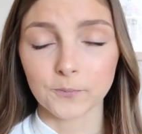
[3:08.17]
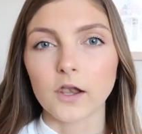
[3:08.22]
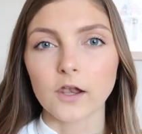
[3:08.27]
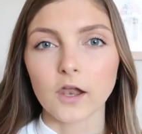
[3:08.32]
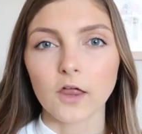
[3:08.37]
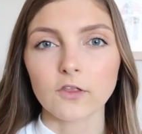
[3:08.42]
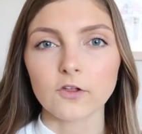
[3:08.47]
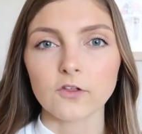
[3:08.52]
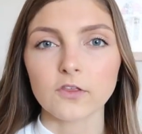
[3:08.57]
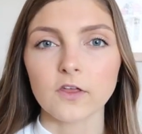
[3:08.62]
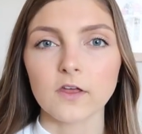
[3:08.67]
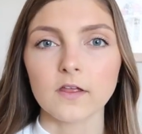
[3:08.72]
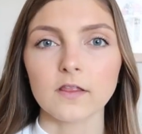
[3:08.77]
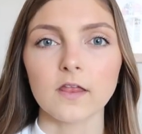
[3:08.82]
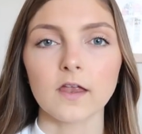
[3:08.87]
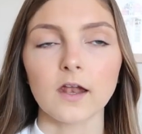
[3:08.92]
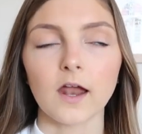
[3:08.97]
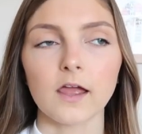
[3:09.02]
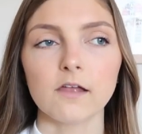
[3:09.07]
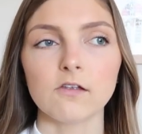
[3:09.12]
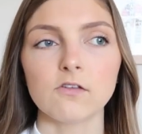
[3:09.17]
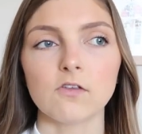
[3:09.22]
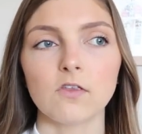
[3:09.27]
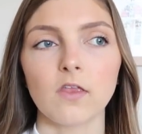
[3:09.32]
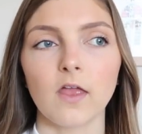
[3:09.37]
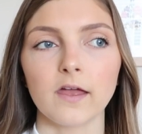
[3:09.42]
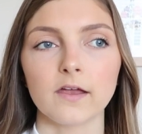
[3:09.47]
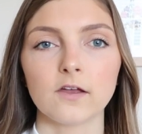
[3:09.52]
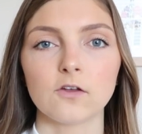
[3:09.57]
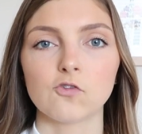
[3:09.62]
Another thing that I
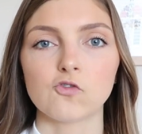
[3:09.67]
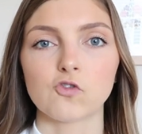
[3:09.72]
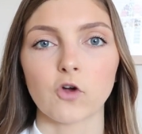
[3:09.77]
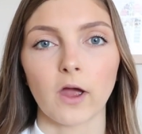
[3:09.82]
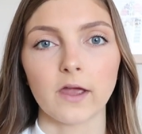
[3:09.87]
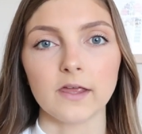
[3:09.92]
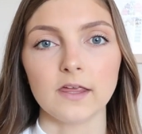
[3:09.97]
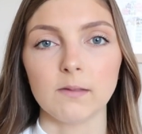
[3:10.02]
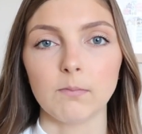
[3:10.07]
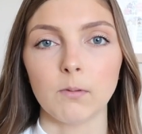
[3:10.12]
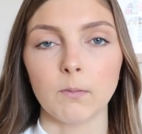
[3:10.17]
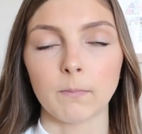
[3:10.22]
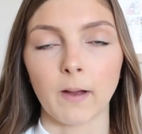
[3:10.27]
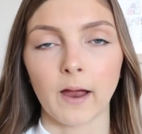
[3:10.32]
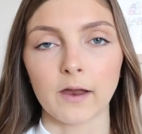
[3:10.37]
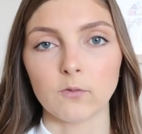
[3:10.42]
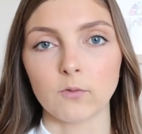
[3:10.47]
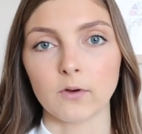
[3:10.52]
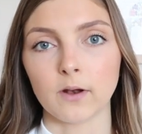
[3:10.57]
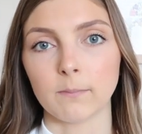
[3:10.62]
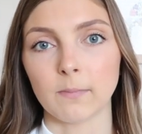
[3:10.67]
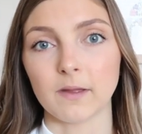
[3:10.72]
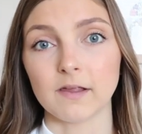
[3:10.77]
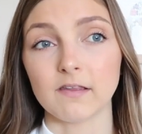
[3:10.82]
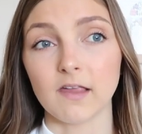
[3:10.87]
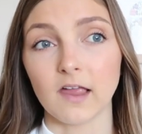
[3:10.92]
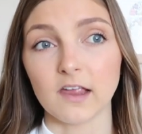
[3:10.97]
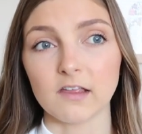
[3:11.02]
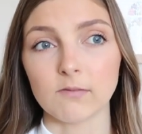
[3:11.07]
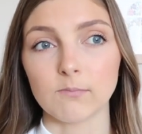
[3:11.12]
like try and keep in mind when I'm like
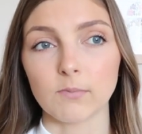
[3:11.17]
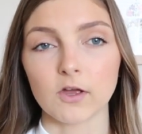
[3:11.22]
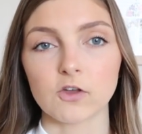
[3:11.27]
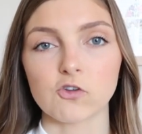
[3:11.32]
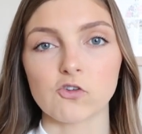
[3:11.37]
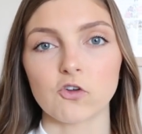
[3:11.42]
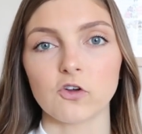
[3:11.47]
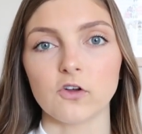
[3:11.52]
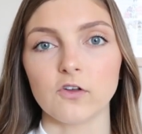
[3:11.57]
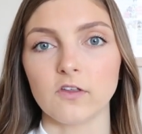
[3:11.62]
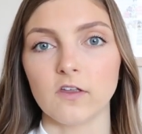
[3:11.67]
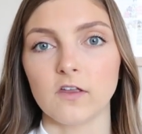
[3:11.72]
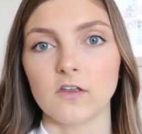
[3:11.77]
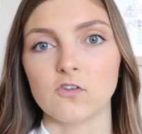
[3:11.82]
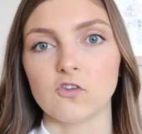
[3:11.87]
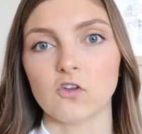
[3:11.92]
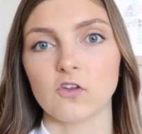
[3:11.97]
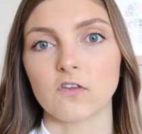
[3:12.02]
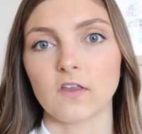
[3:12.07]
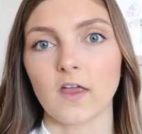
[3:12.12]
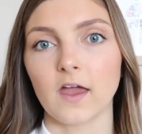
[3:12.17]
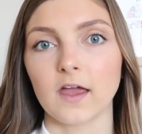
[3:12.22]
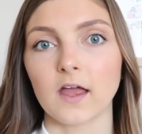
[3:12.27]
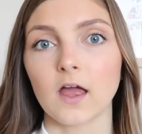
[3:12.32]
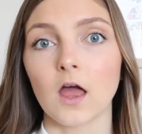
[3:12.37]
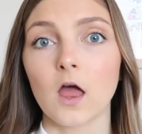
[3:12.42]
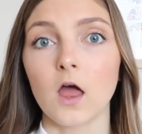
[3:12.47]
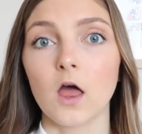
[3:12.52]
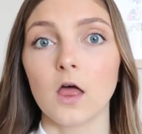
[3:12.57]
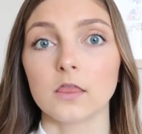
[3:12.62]
taking pictures is just like
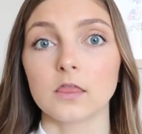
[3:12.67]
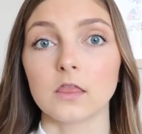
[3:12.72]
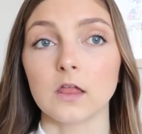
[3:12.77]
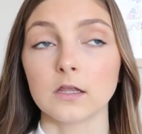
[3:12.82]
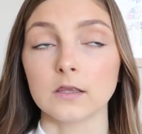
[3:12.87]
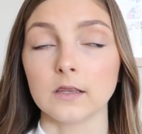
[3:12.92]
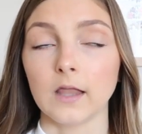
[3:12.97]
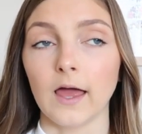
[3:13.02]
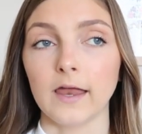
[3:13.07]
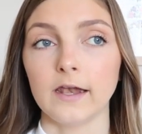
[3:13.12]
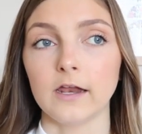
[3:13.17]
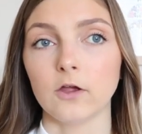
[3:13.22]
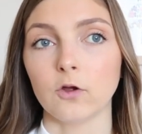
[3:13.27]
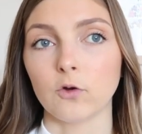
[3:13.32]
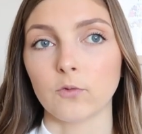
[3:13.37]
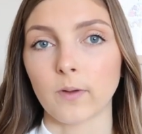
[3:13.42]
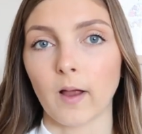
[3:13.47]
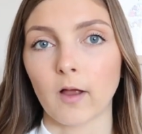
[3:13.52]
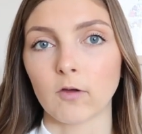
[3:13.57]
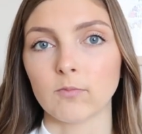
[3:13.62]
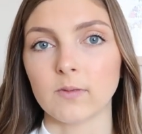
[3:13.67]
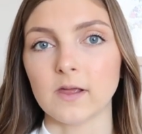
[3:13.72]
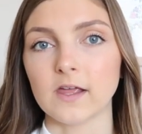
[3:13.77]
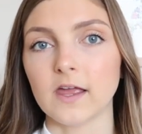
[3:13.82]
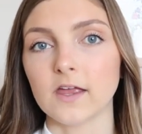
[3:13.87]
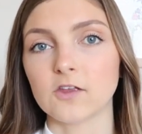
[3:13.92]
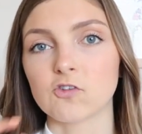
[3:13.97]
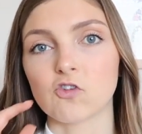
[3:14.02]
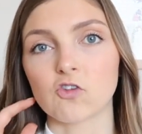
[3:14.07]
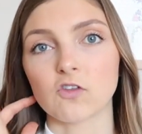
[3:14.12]
the lighting around
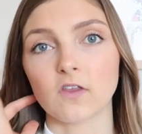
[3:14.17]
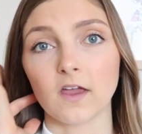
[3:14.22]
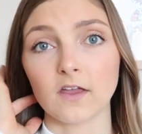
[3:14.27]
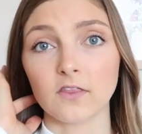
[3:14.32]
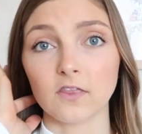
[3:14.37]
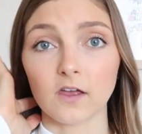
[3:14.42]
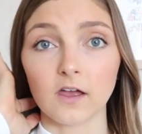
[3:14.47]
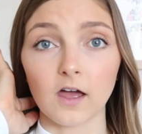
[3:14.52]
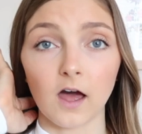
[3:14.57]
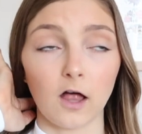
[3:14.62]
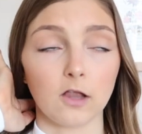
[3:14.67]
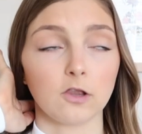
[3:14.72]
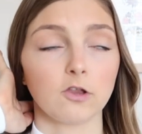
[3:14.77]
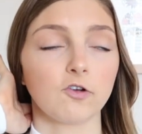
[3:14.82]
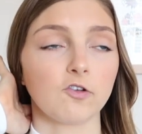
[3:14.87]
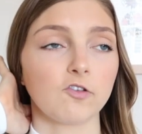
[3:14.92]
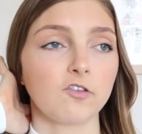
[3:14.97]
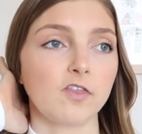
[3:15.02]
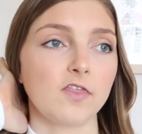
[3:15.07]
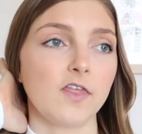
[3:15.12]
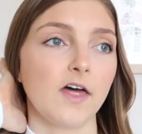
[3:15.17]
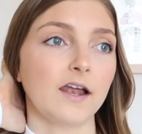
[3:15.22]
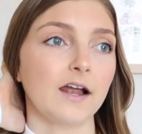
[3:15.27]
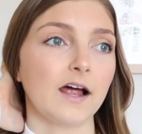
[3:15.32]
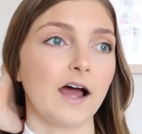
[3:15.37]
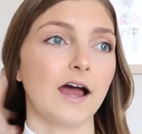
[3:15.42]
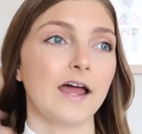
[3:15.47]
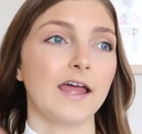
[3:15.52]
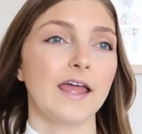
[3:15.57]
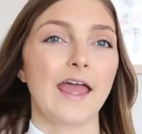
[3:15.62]
me and just like the colors that
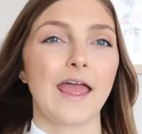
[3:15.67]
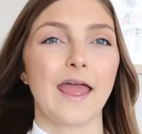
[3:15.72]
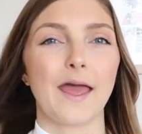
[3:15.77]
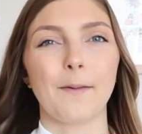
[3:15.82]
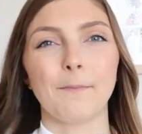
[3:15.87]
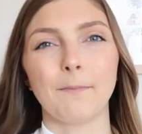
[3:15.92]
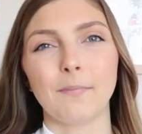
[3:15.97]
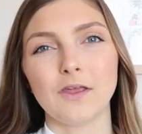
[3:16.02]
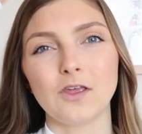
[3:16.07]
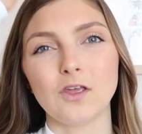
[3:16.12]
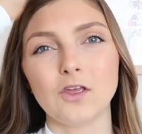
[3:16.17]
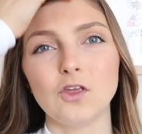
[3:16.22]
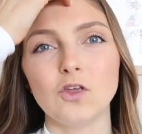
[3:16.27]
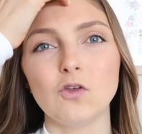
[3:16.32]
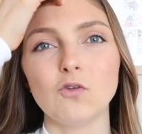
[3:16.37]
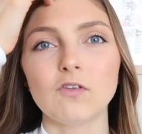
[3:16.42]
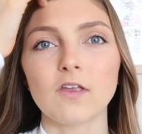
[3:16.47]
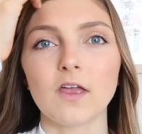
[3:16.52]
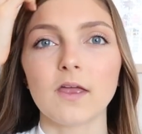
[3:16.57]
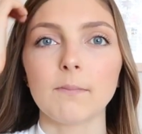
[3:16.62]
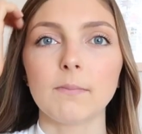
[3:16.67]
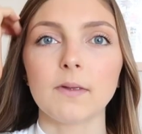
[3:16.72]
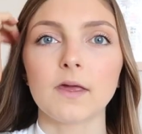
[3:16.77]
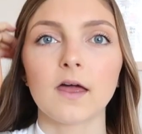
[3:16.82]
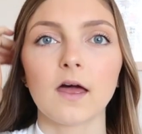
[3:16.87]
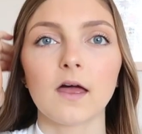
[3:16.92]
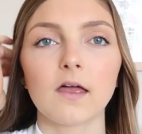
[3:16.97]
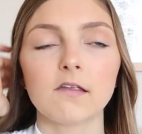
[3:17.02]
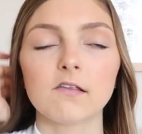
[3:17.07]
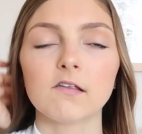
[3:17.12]
I am using,
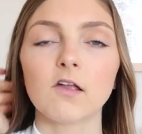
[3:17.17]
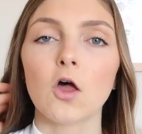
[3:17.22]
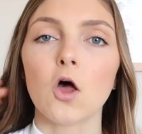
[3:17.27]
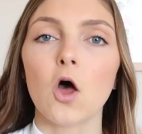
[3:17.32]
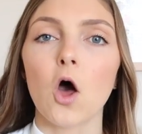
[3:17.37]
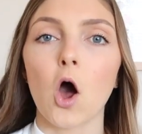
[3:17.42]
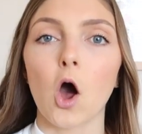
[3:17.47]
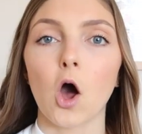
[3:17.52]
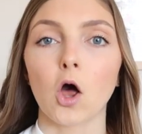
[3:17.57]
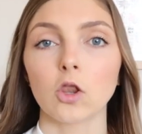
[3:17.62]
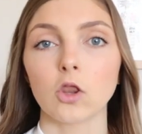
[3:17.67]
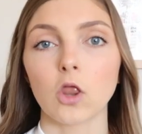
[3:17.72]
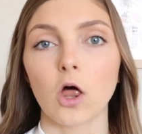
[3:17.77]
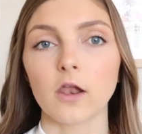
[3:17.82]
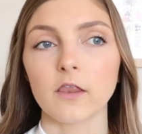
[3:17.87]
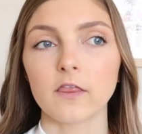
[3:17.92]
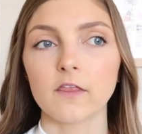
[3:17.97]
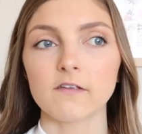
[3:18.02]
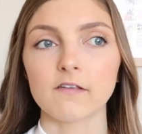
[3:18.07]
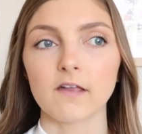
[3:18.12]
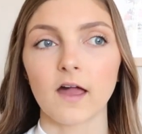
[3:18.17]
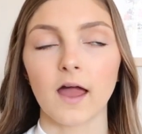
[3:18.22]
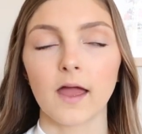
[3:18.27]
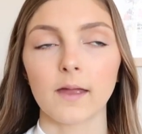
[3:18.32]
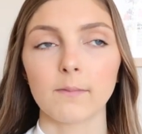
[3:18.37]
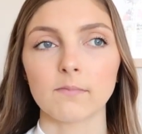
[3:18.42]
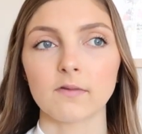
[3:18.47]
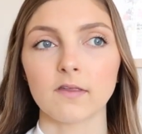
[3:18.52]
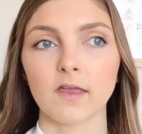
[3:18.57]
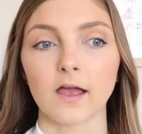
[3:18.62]
because a lot of the
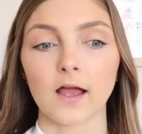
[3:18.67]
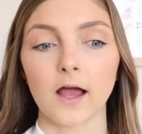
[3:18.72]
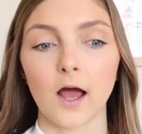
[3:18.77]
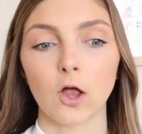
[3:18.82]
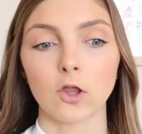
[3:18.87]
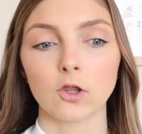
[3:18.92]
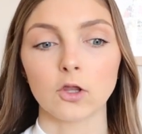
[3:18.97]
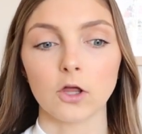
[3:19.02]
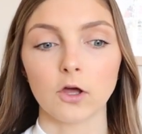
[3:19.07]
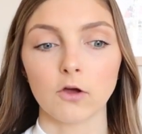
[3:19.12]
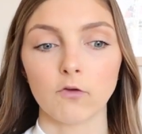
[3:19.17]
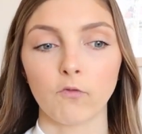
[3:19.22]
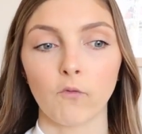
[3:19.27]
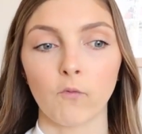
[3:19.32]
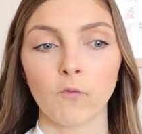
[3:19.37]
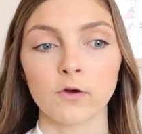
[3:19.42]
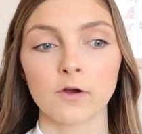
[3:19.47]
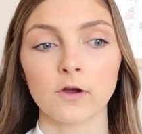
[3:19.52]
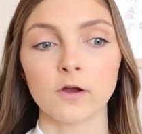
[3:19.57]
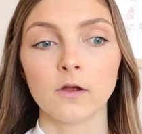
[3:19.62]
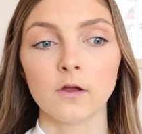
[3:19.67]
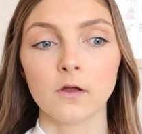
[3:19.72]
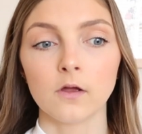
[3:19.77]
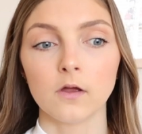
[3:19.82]
times like I'll look for